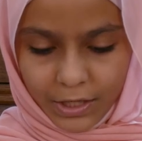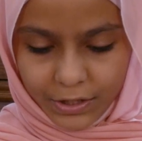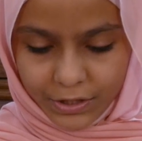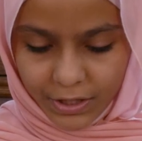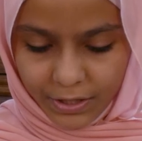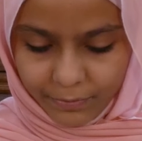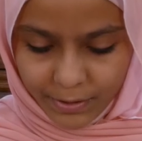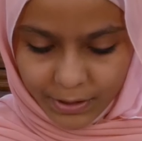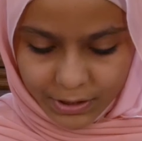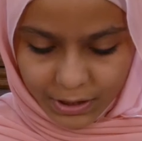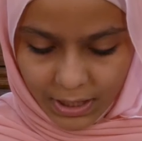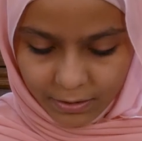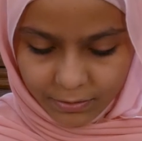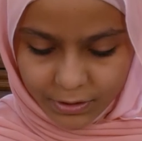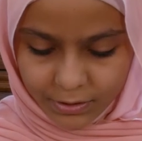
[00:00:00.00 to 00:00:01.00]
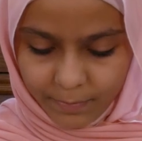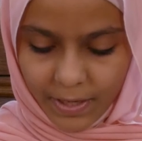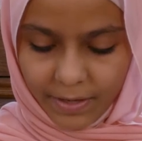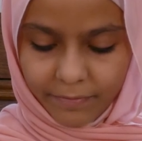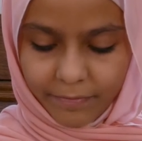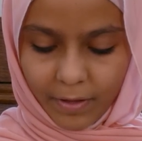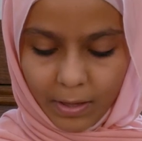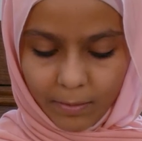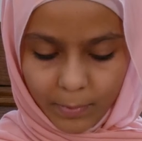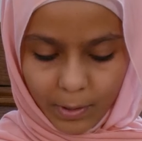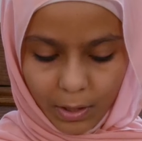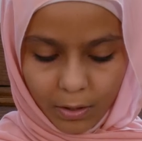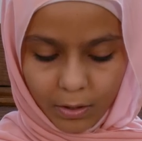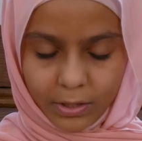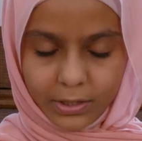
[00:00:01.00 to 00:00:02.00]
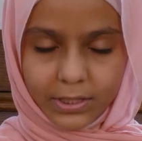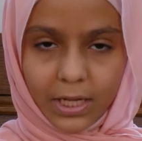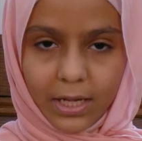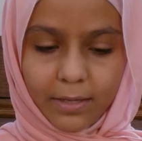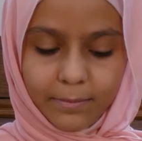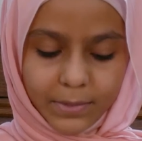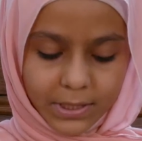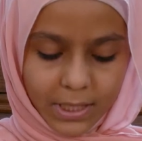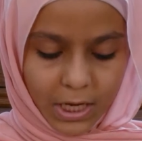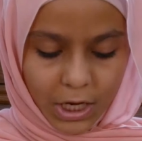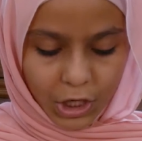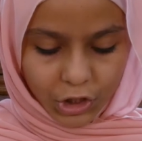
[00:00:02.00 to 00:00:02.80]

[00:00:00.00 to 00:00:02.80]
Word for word: She reached out to my family all times.